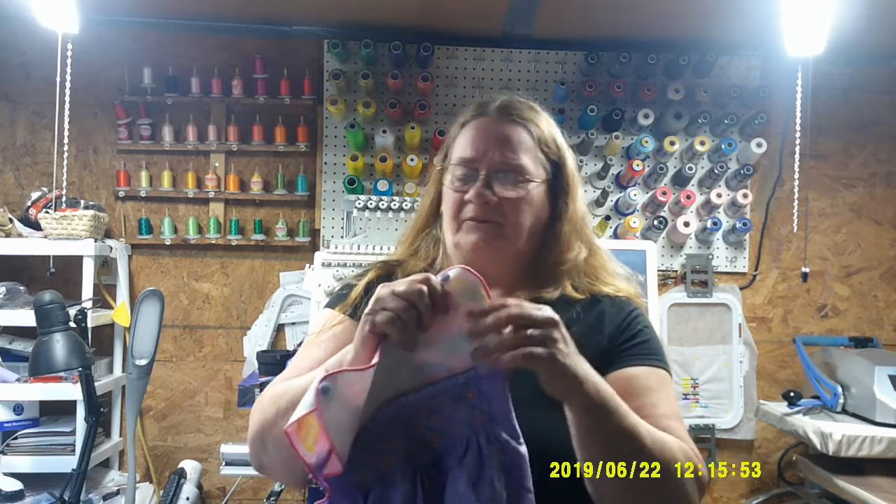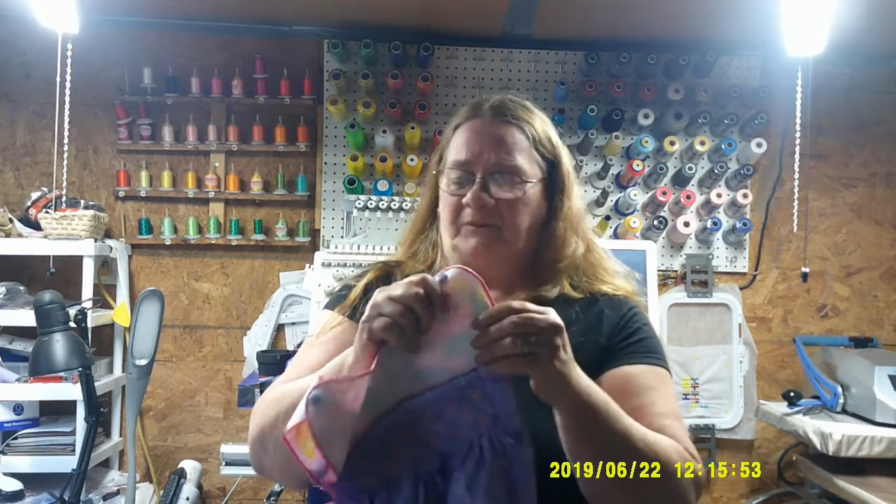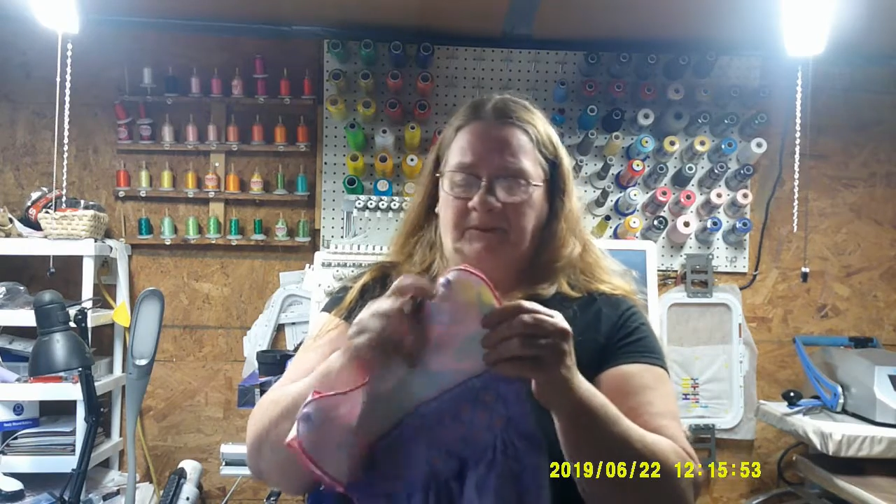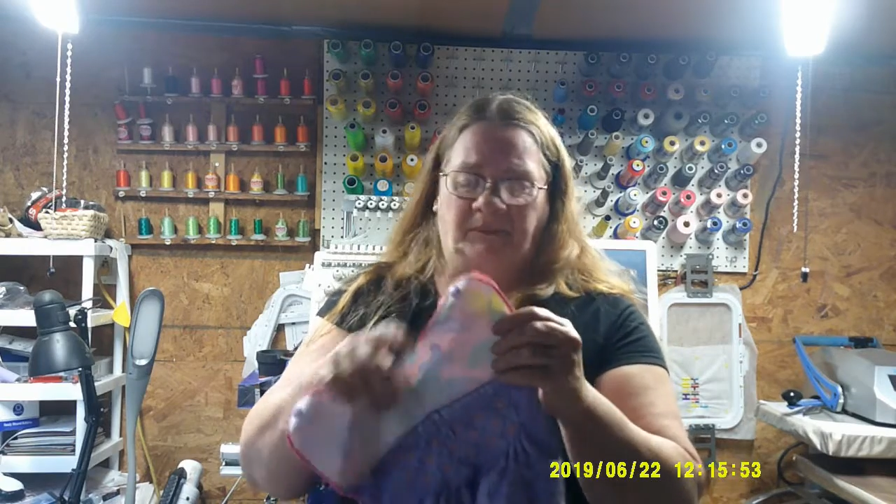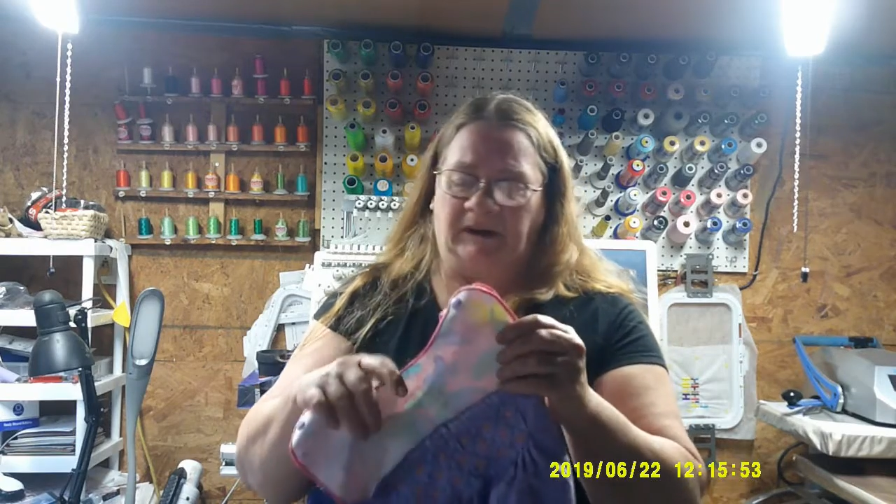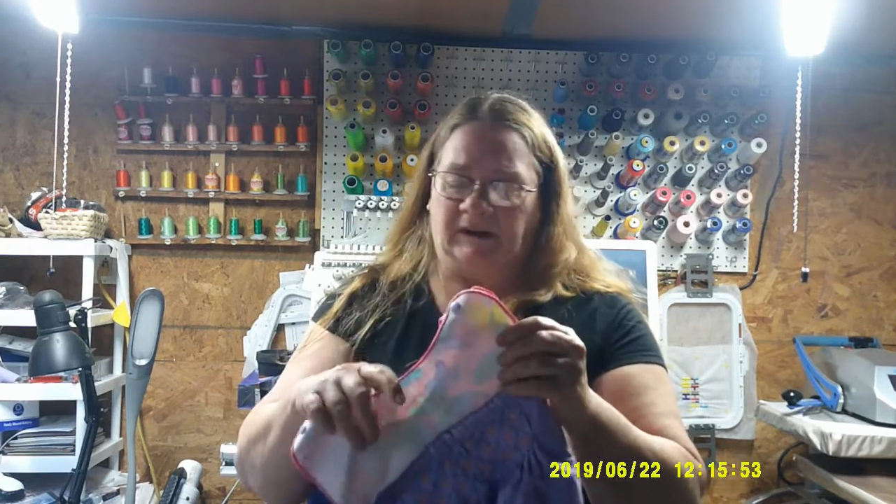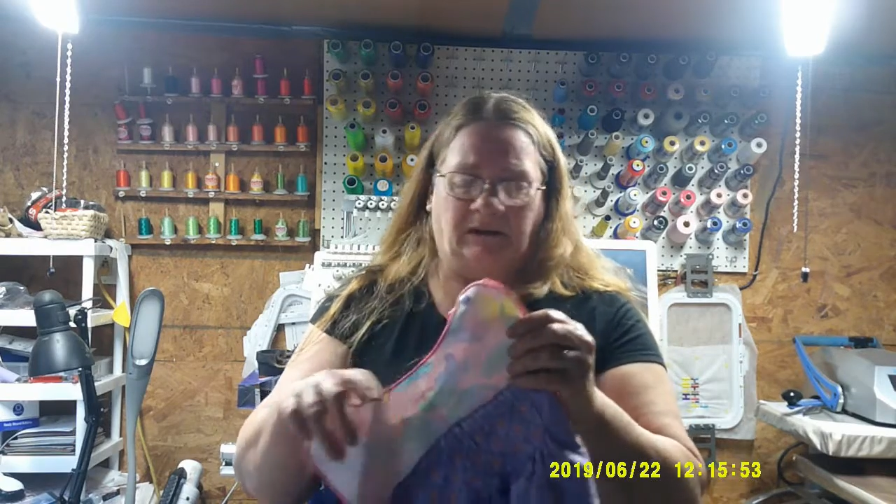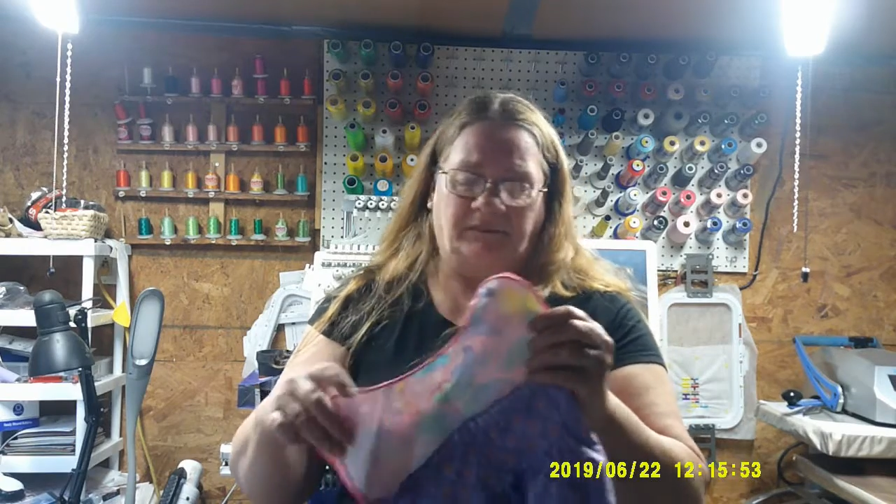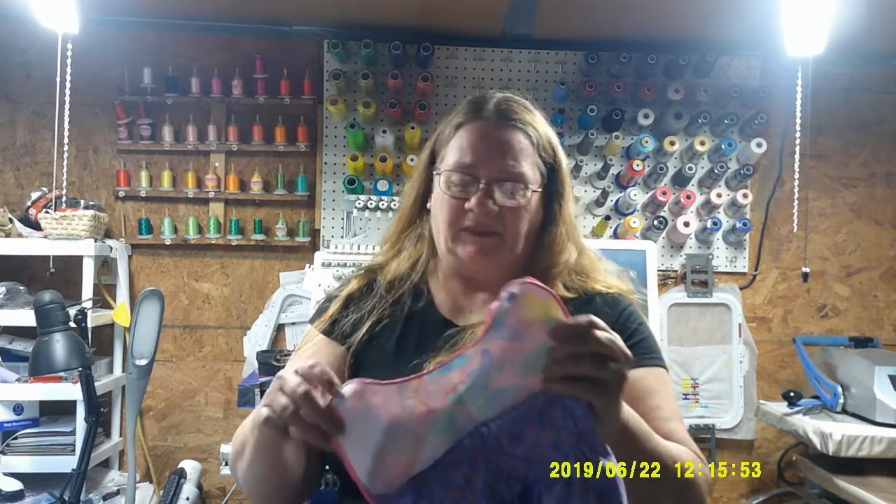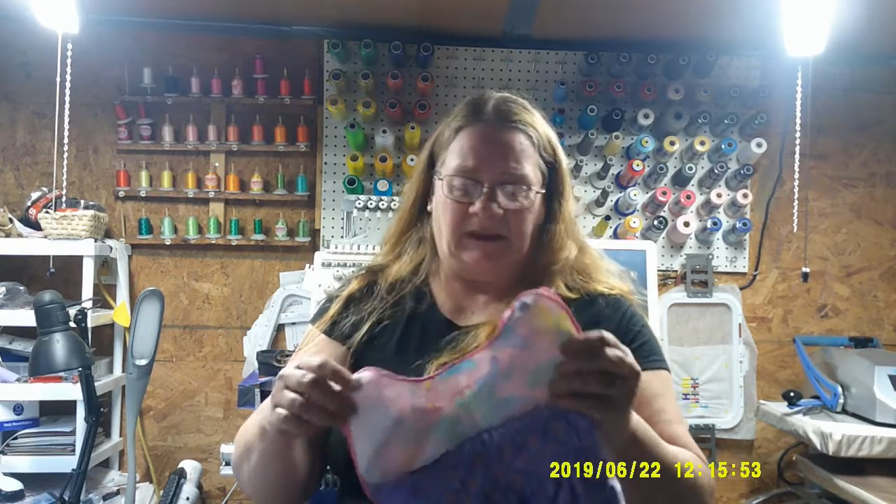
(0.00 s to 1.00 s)
flipping it and
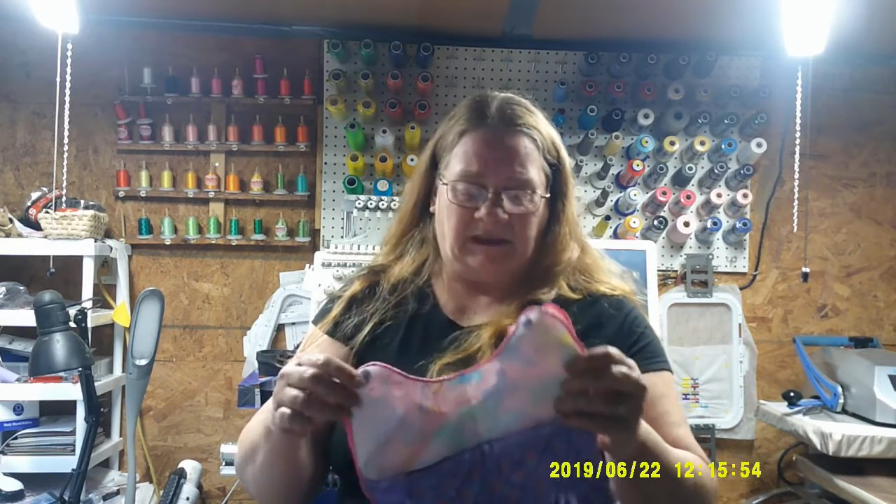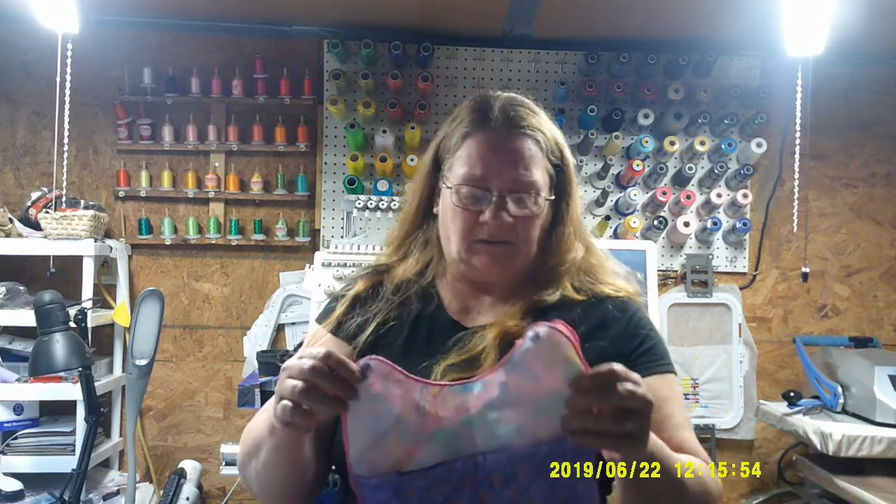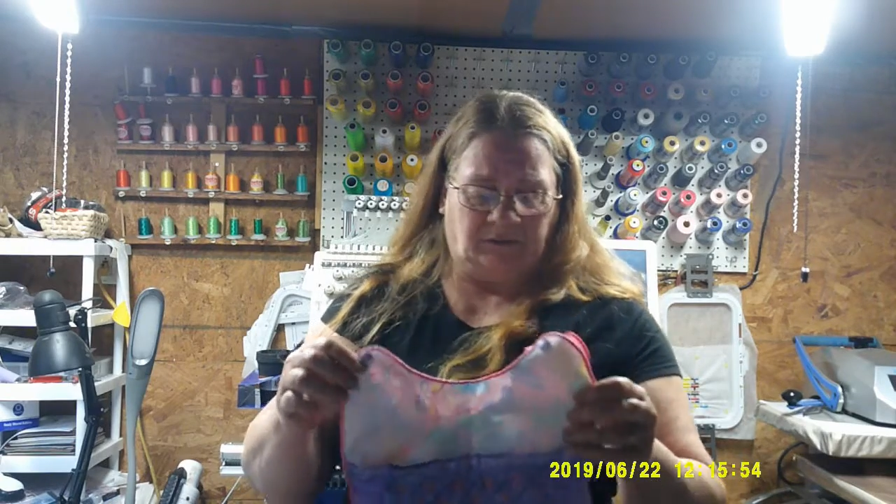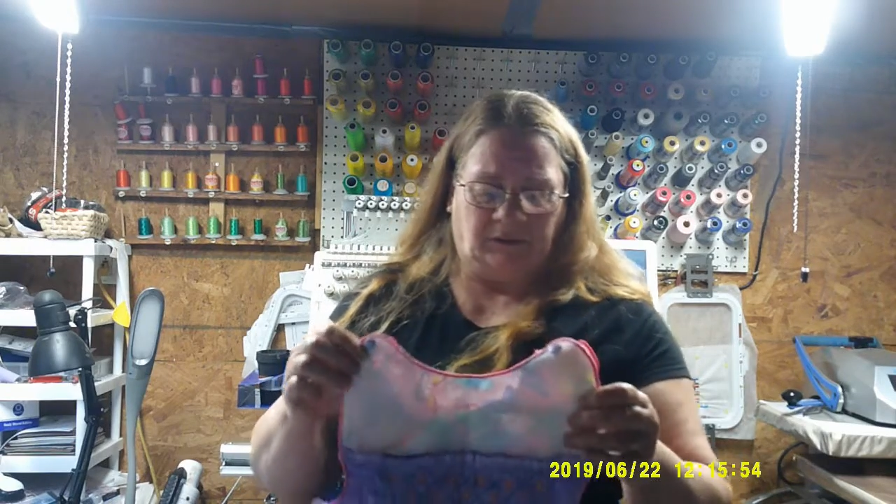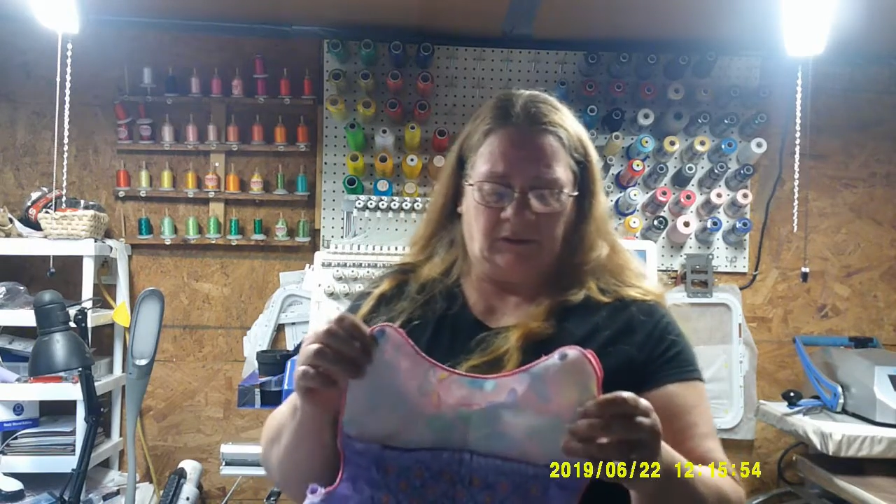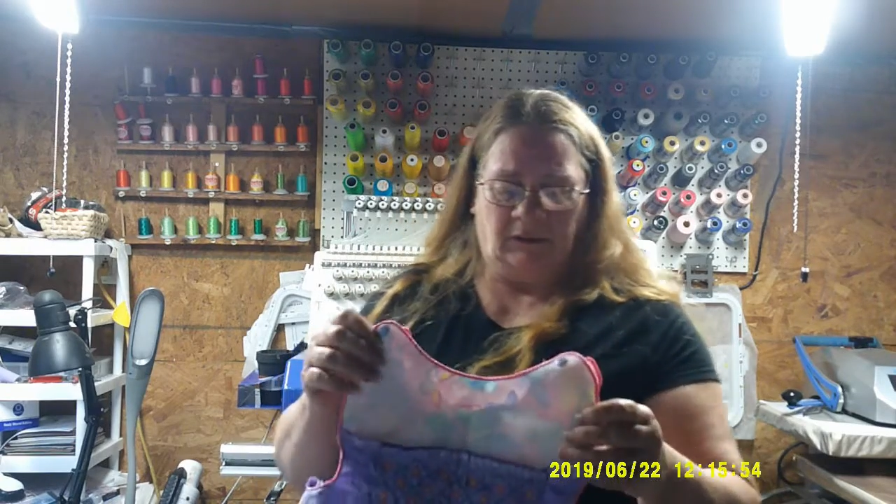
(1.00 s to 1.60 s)
everything else.